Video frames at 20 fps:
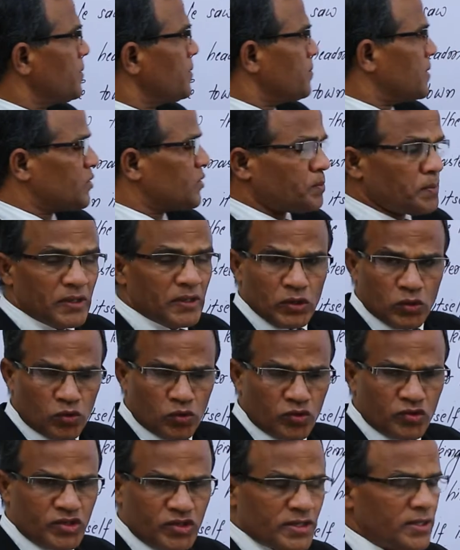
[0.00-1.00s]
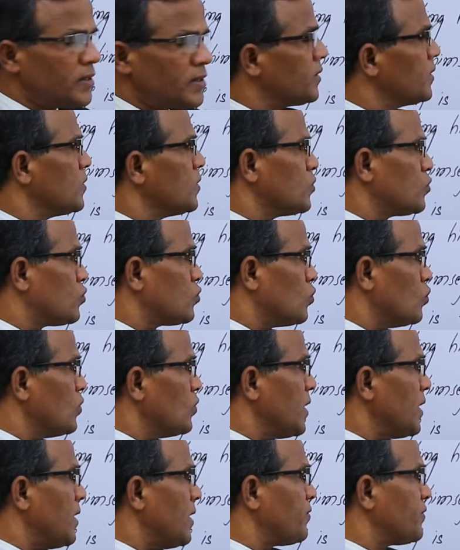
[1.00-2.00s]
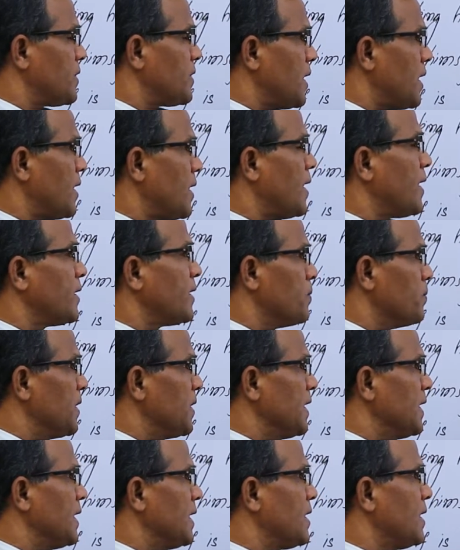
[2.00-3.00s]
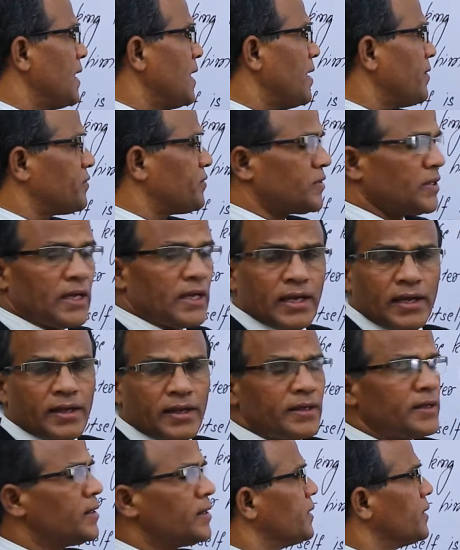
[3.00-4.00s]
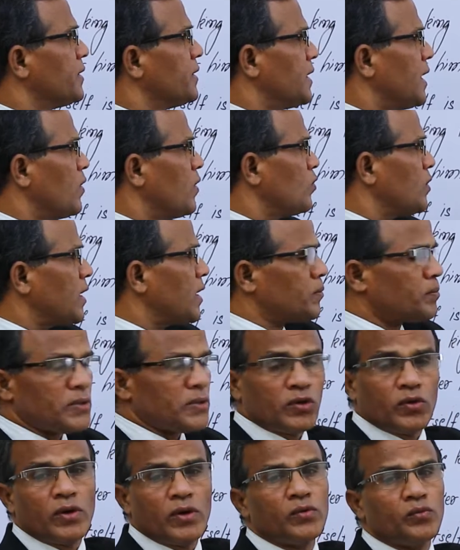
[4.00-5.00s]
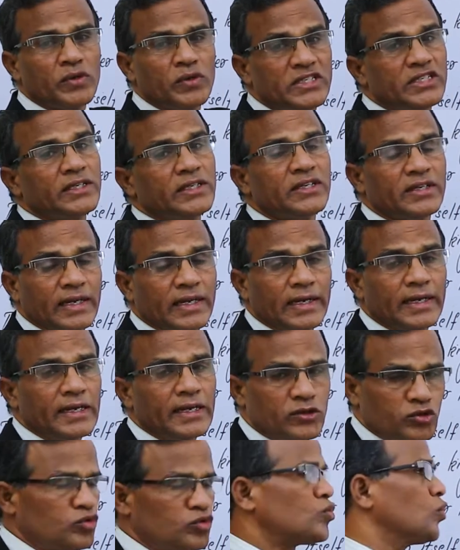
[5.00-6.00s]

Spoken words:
must be used soon after or immediately after noun or pronoun which it relates